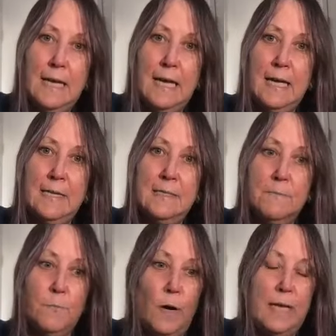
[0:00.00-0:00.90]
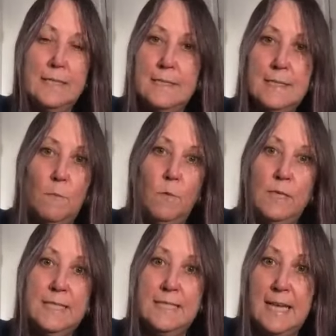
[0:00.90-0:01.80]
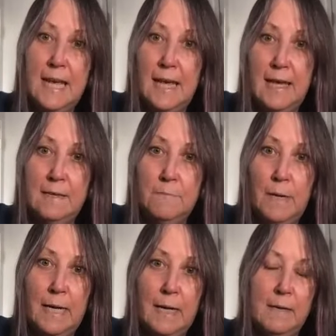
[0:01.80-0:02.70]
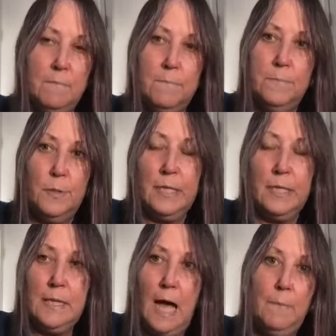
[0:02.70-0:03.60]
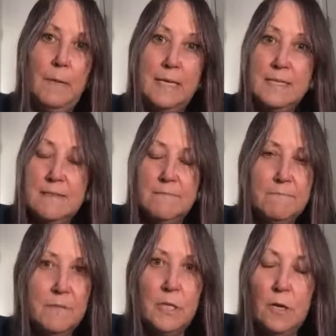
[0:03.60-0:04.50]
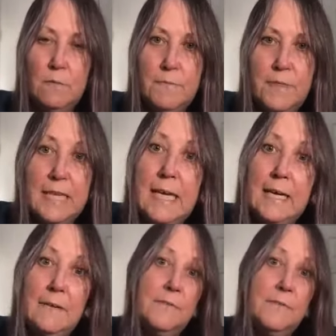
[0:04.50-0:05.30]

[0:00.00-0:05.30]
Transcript: and brighten someone's day by putting a comment, you know, thinking of